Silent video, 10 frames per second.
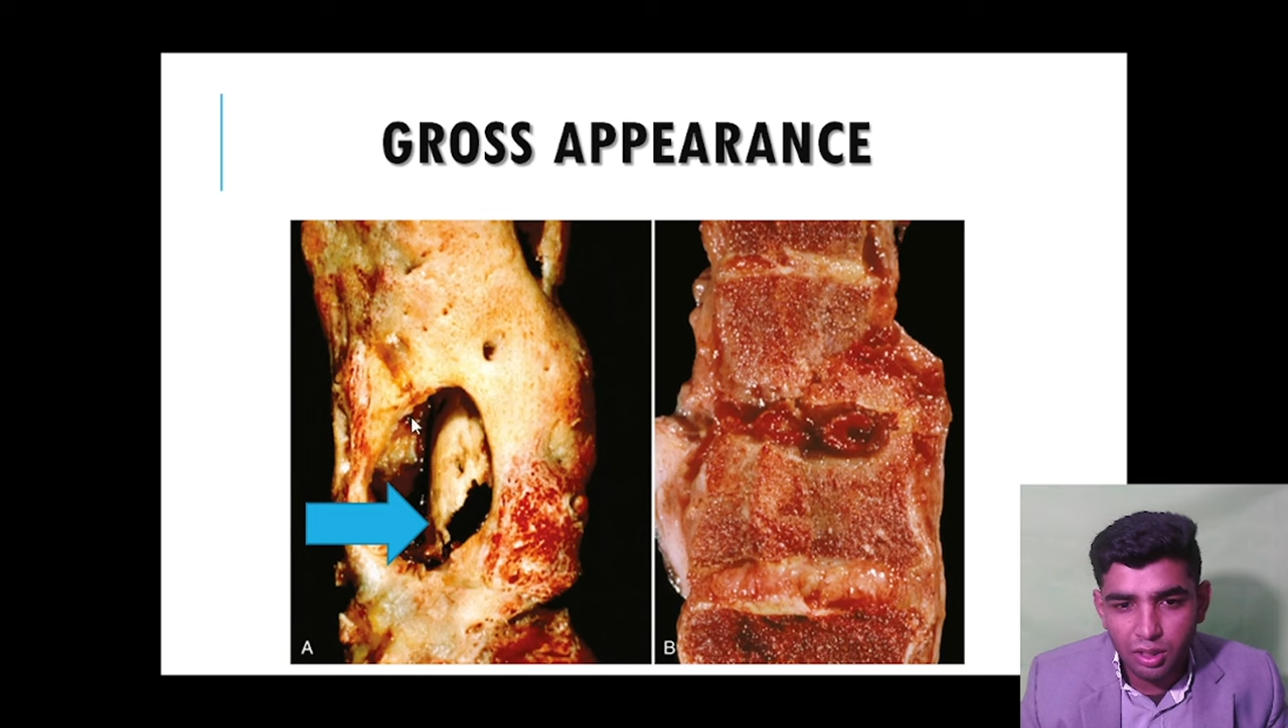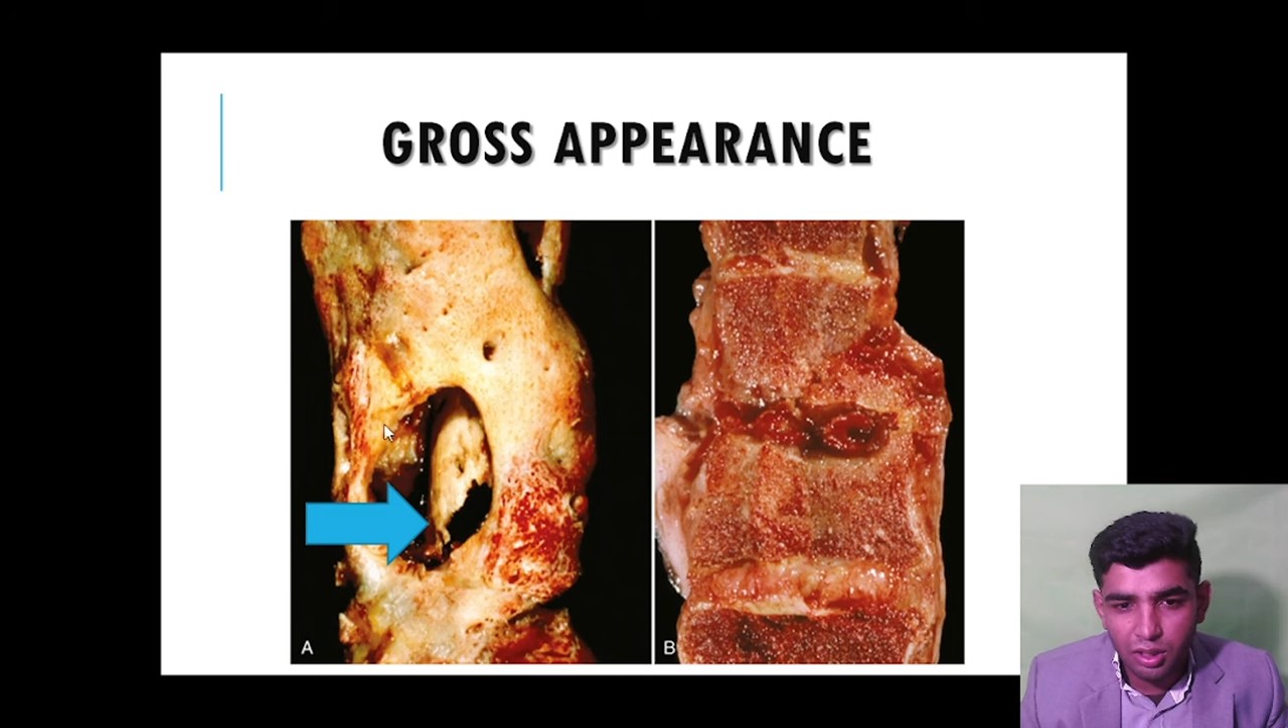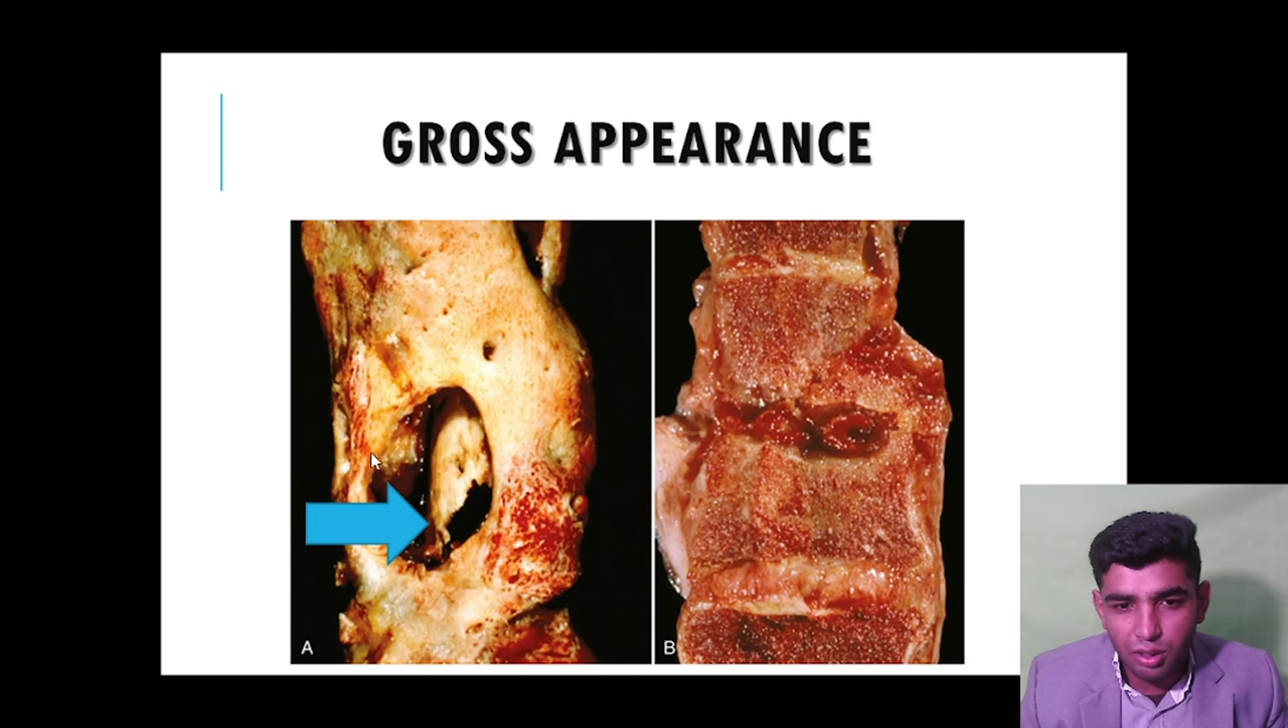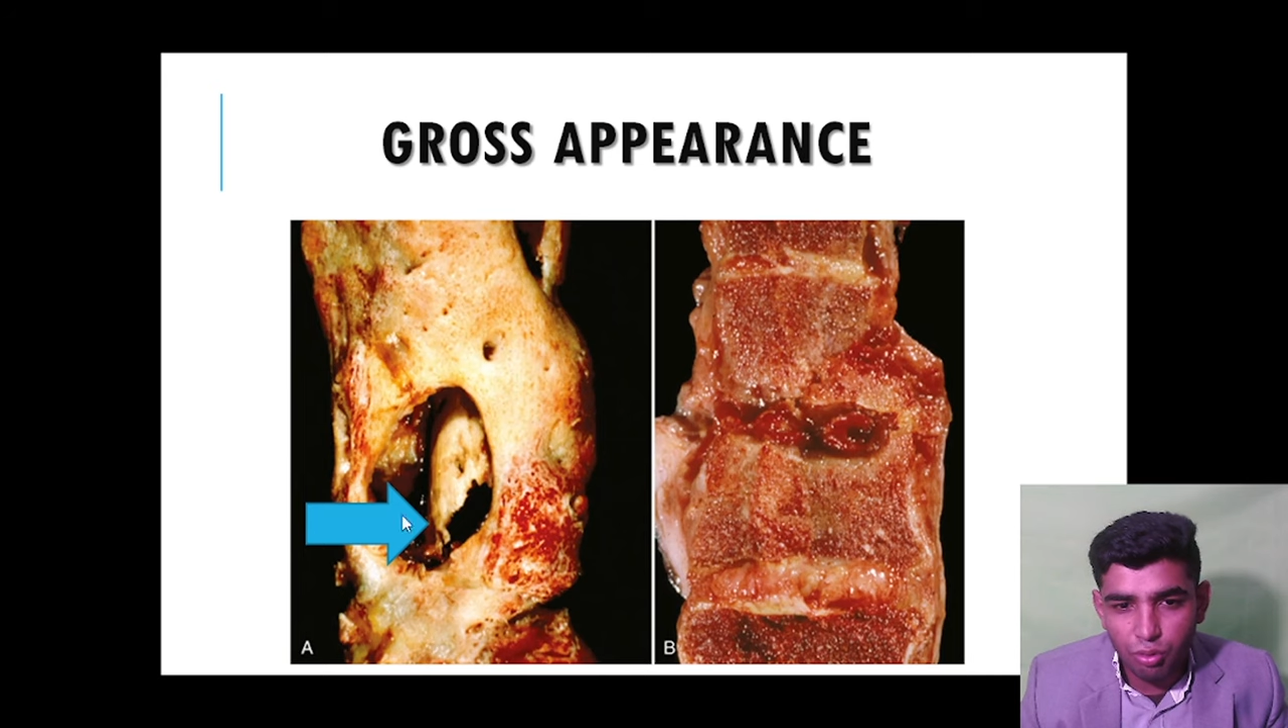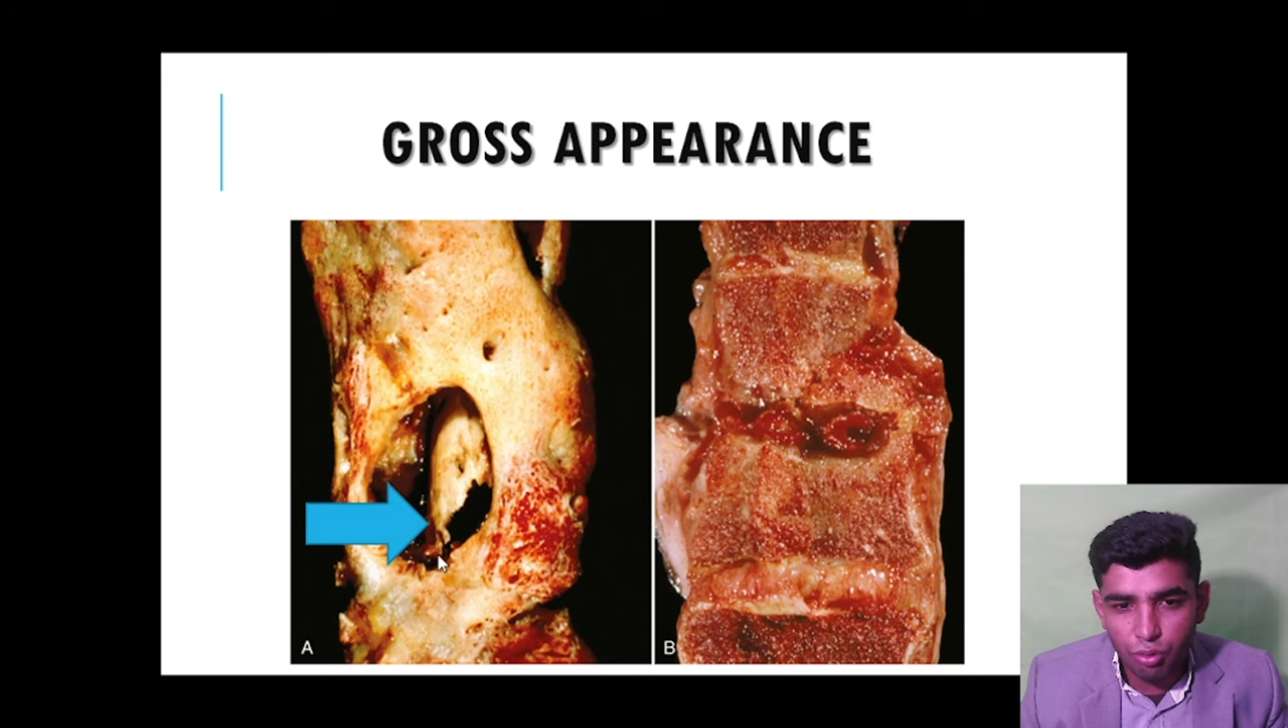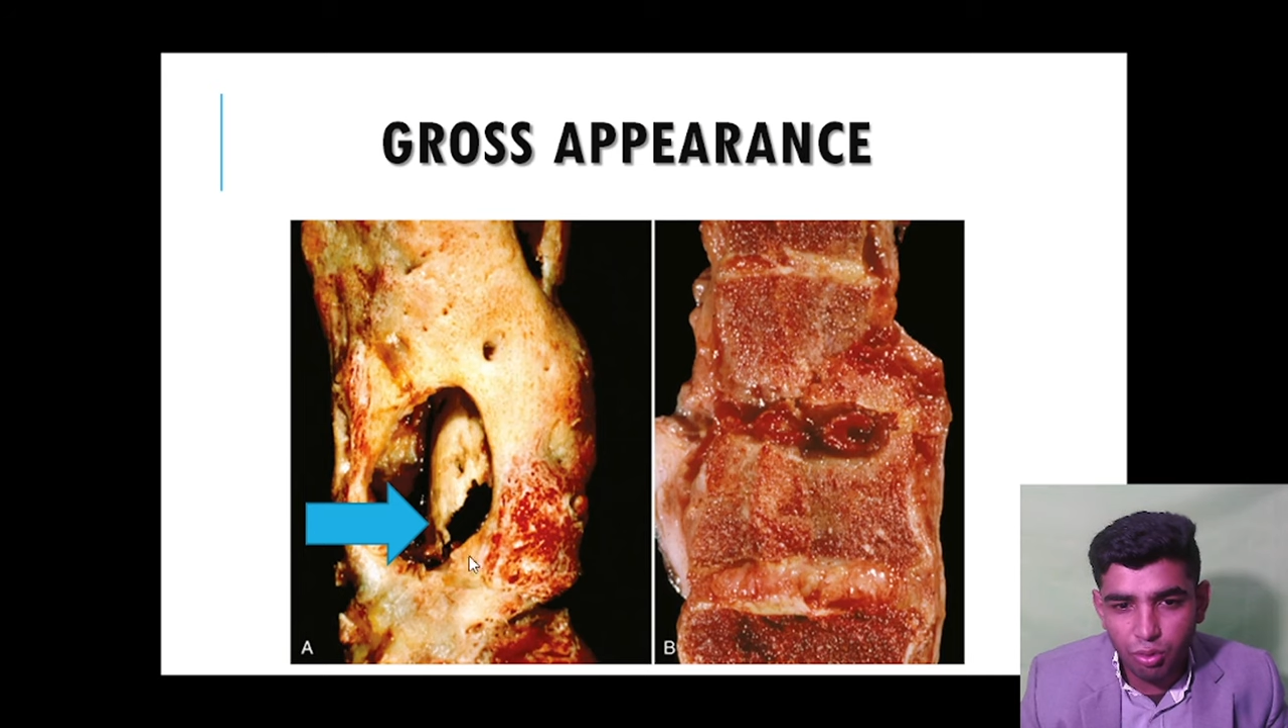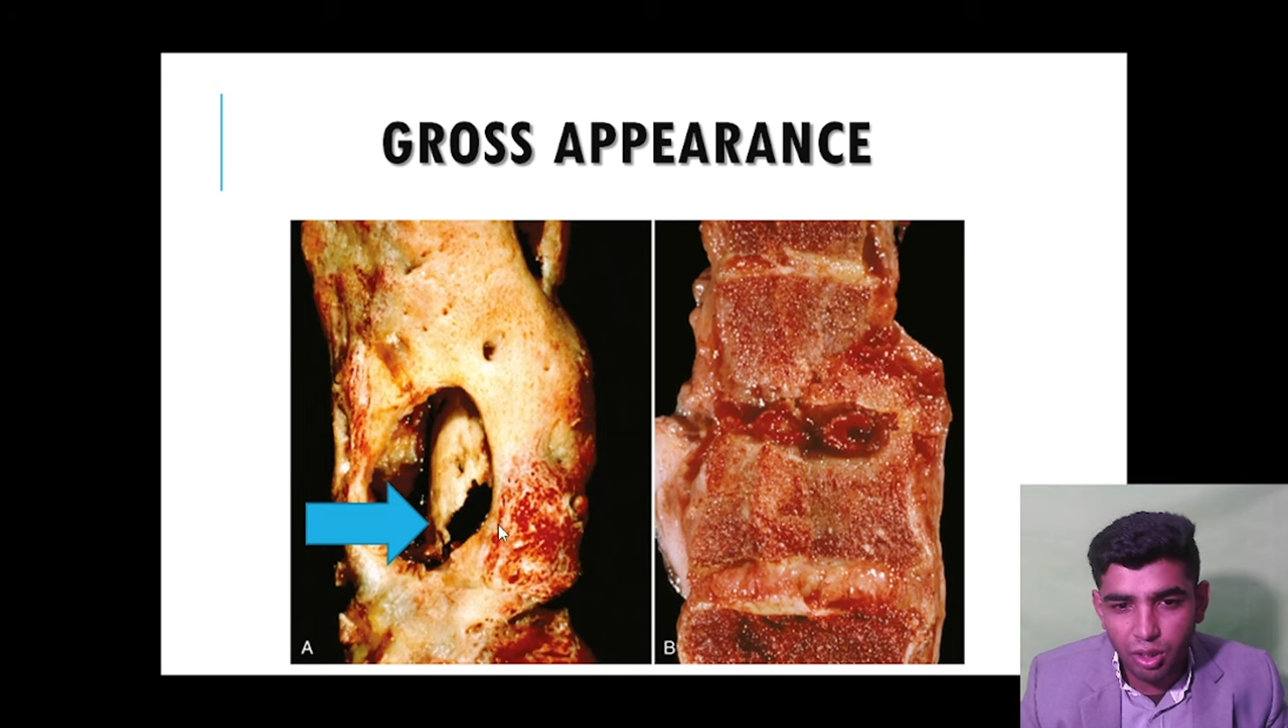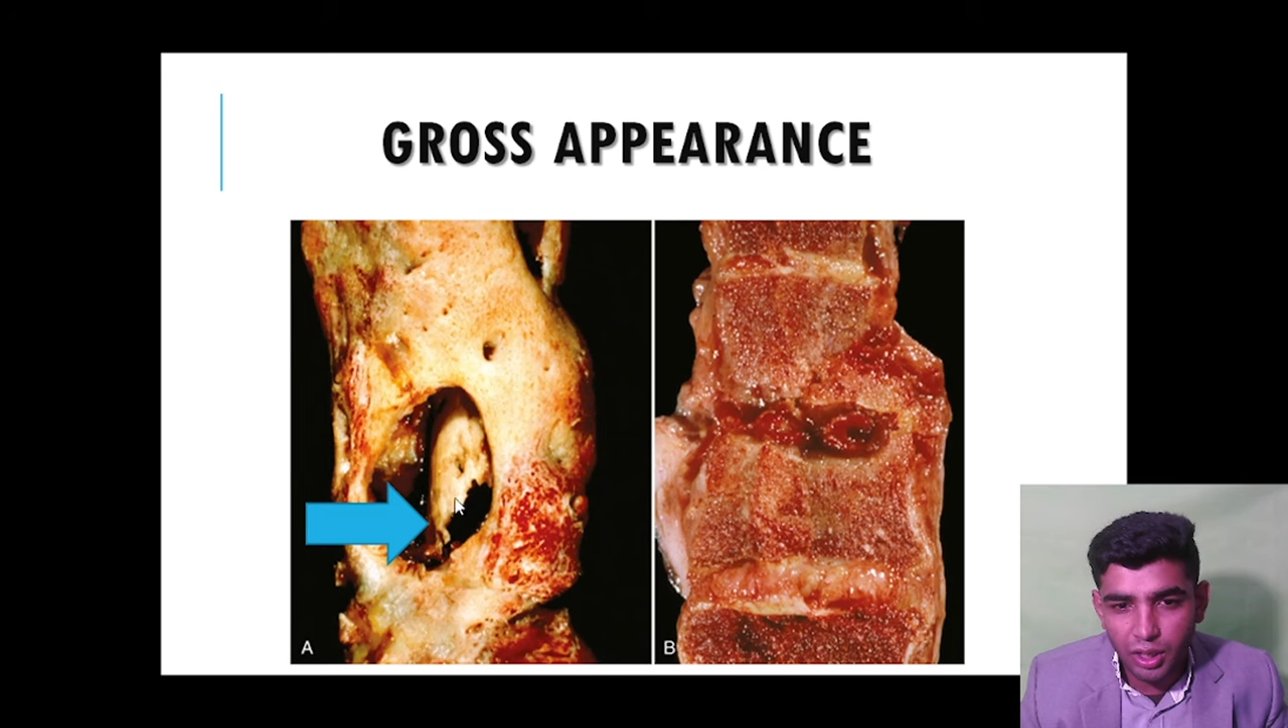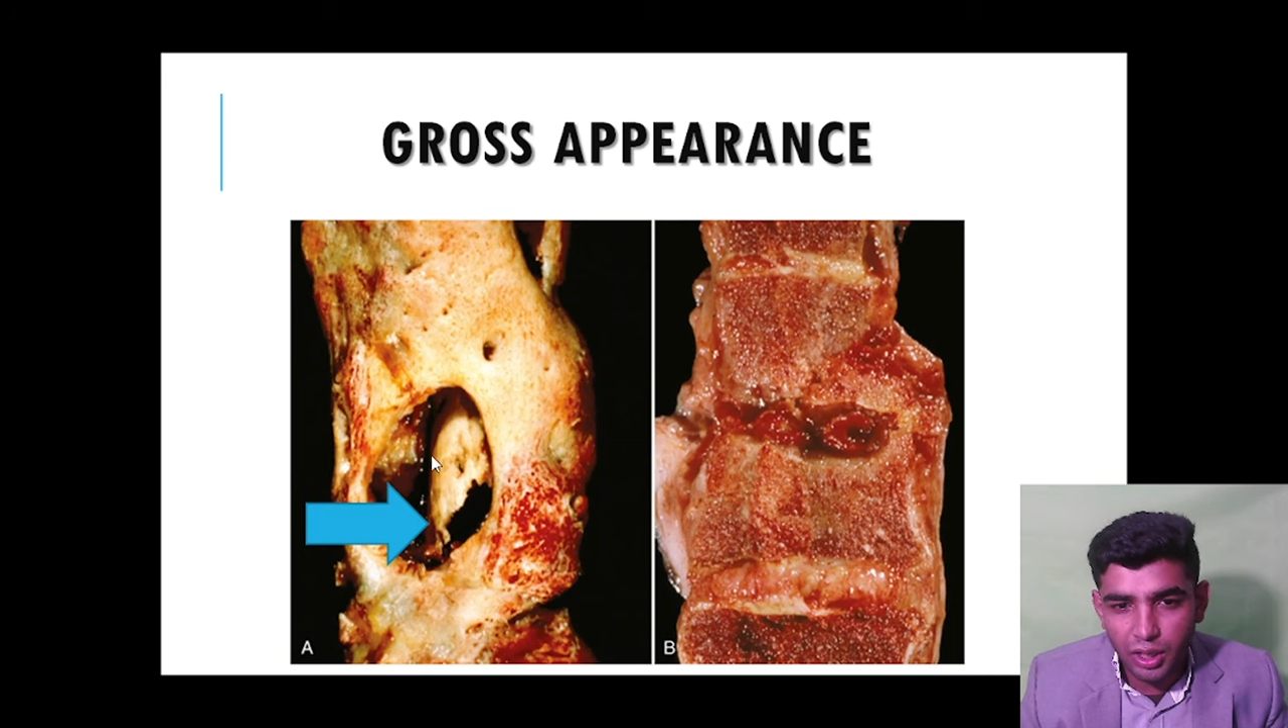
uh, hole,